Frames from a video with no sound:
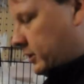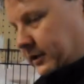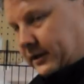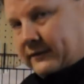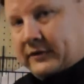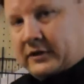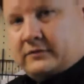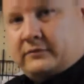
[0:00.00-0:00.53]
on
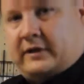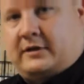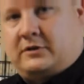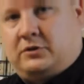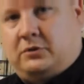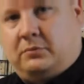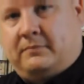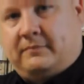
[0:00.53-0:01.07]
a fix for that
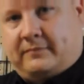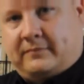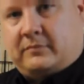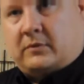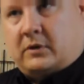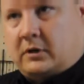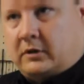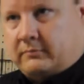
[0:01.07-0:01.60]
too.
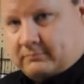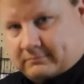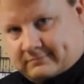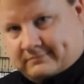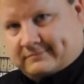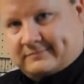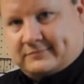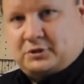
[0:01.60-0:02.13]
Um,
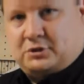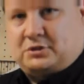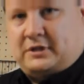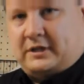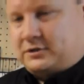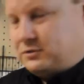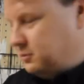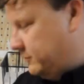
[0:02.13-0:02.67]
so
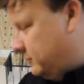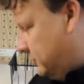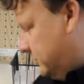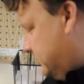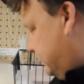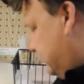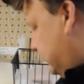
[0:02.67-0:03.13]
stay tuned for us for